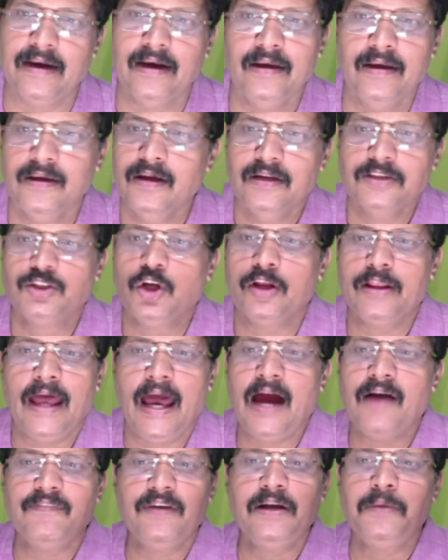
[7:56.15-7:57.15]
So, they
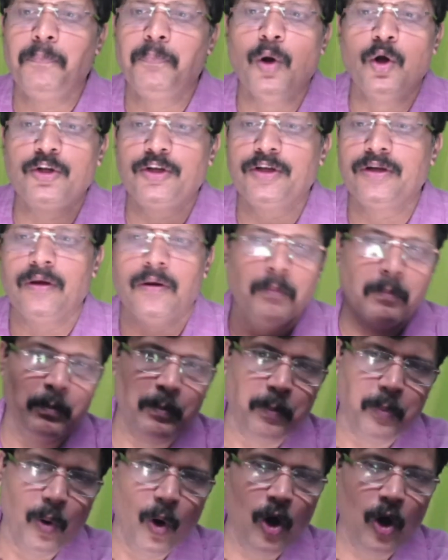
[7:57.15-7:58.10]
haven't put both